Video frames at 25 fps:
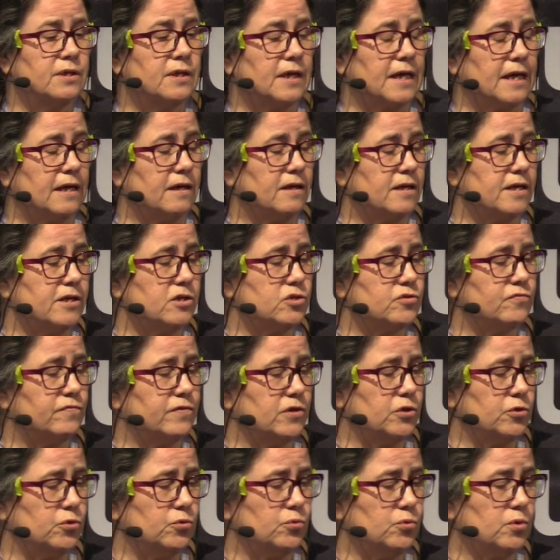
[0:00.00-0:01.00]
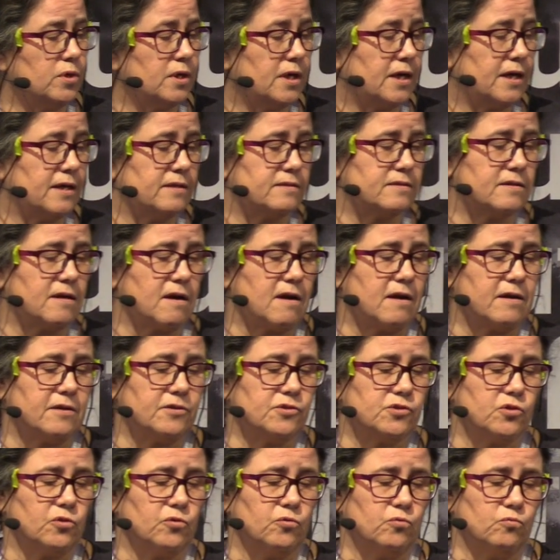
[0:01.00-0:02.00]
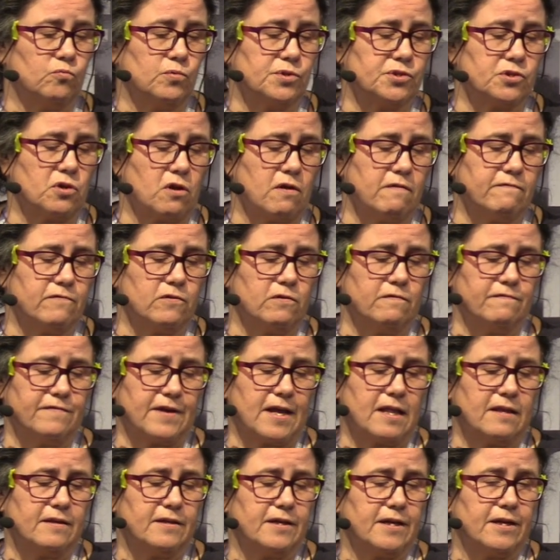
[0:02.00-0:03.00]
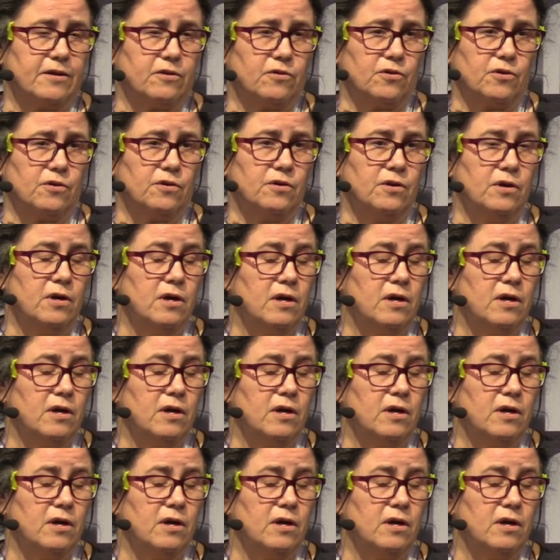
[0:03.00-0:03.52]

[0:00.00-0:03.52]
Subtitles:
and each view has got its own resolver, validator,